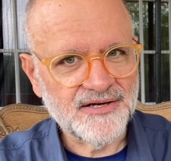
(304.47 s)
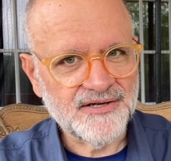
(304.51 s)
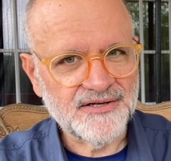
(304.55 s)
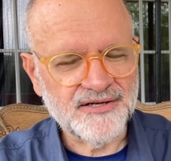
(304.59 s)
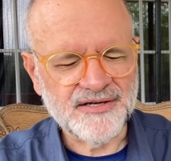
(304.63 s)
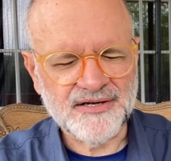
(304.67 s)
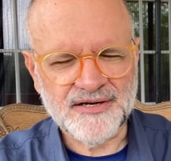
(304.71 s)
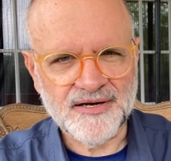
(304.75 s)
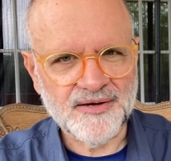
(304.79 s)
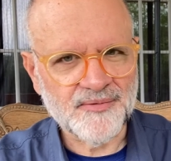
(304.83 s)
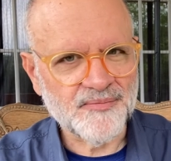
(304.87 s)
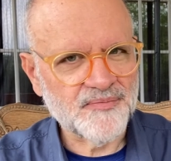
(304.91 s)

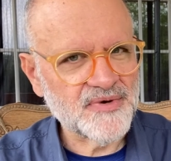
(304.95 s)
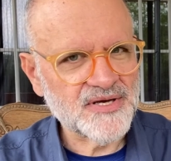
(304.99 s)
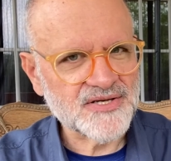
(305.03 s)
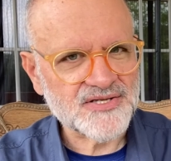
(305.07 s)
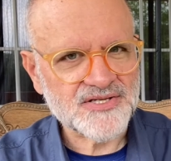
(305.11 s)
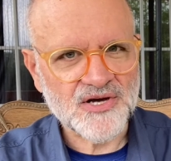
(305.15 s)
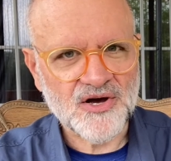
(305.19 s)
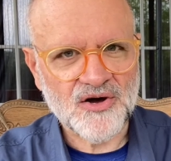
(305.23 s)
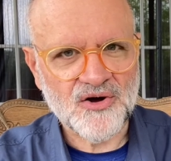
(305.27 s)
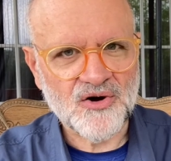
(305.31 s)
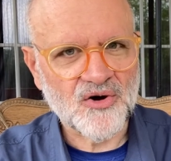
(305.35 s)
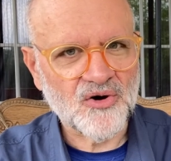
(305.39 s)
you're going to
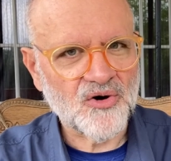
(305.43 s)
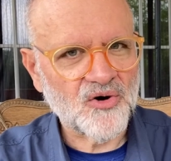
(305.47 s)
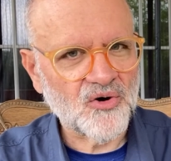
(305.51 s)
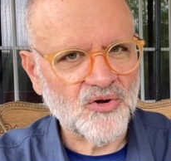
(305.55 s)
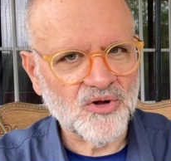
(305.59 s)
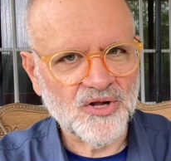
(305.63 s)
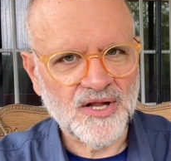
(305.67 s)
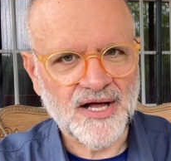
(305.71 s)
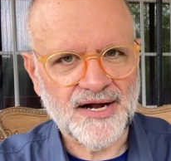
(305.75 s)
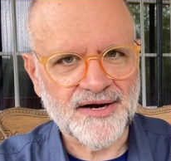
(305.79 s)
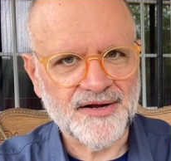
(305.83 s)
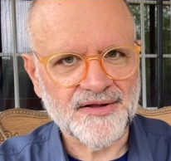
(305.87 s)
miss a
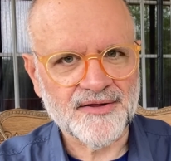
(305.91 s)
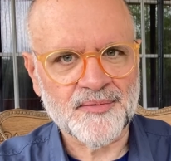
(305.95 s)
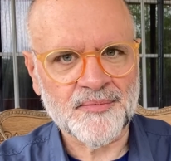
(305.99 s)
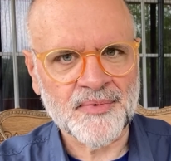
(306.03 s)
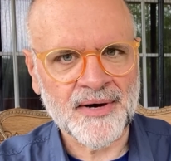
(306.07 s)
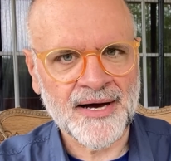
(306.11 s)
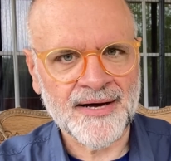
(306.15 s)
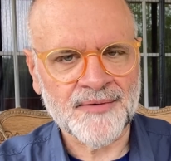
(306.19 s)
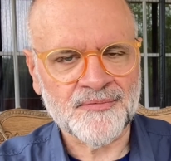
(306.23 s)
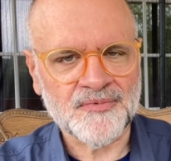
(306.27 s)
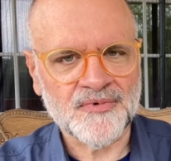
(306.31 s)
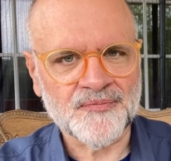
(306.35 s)
whole lot of the
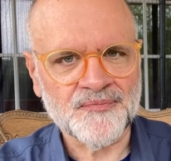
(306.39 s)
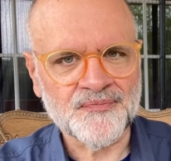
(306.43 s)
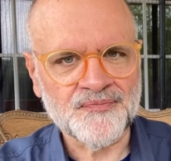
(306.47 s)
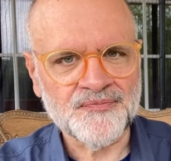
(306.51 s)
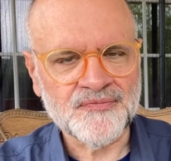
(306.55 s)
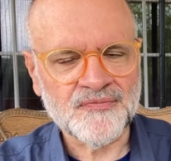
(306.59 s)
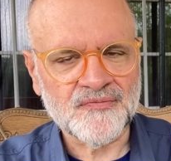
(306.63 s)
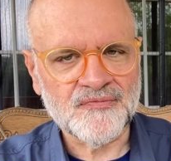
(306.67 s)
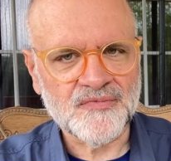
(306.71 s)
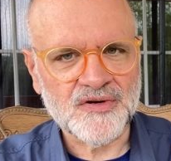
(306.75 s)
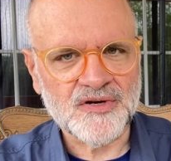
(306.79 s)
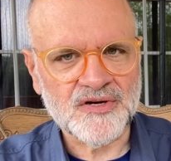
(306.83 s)
Bible,
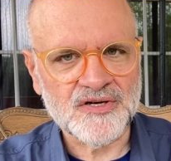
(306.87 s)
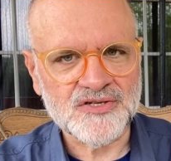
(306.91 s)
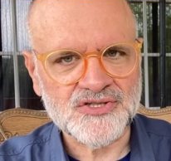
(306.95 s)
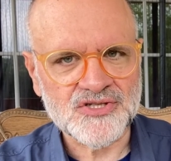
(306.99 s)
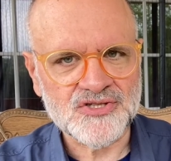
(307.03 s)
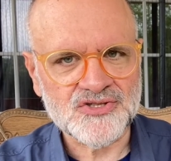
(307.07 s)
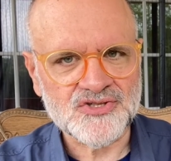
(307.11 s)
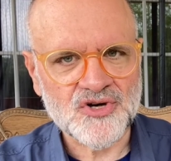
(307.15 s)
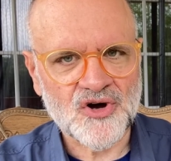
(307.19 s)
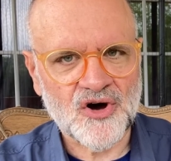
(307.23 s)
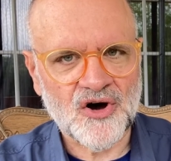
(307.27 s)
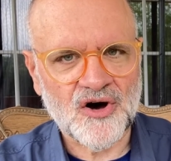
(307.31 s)
because
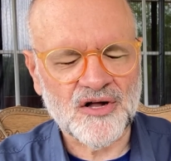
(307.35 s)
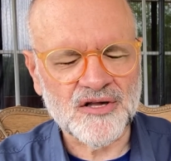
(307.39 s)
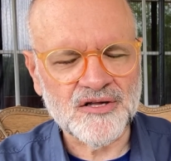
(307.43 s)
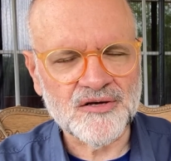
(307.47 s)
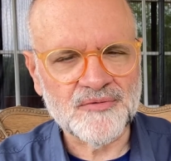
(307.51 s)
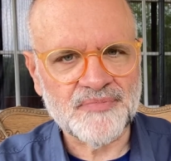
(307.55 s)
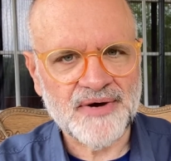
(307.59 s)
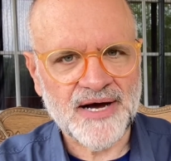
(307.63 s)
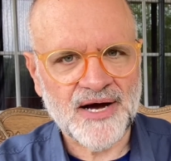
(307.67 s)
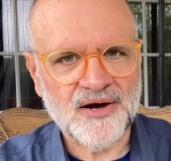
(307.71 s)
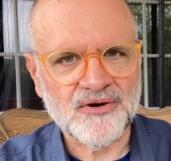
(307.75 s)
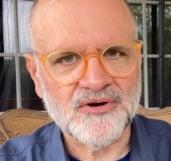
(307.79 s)
it's all
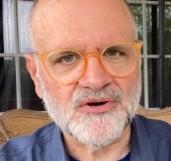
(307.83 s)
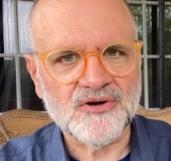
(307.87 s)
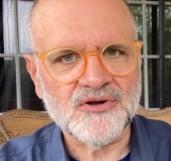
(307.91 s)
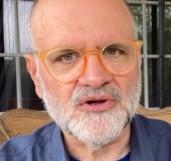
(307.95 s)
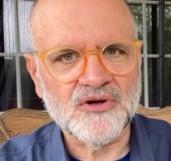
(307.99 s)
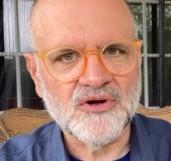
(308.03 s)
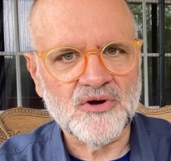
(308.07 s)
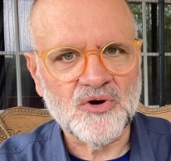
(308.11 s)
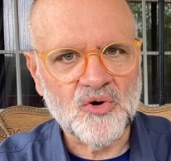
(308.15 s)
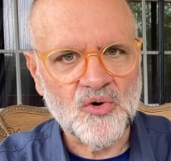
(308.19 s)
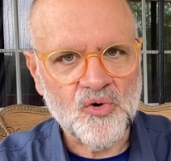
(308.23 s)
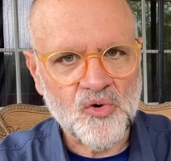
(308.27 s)
about
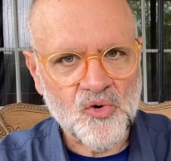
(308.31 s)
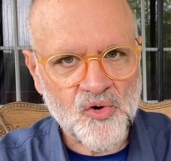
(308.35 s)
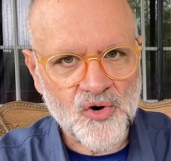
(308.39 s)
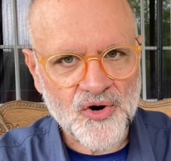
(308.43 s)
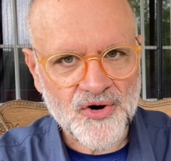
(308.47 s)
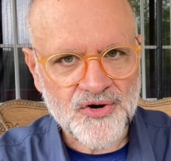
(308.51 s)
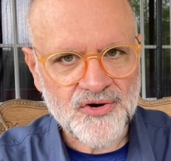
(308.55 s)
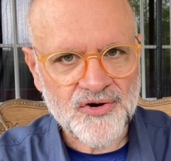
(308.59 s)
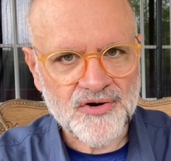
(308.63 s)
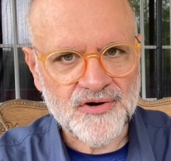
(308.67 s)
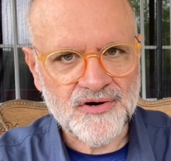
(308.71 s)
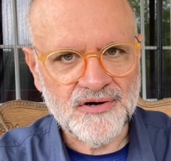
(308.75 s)

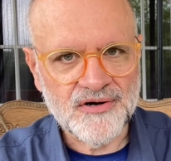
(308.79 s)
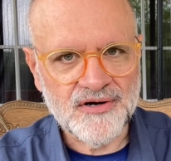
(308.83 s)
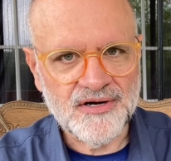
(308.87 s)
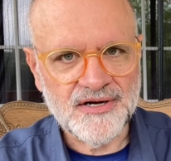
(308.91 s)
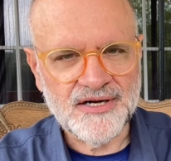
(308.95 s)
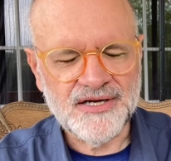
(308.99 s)
order.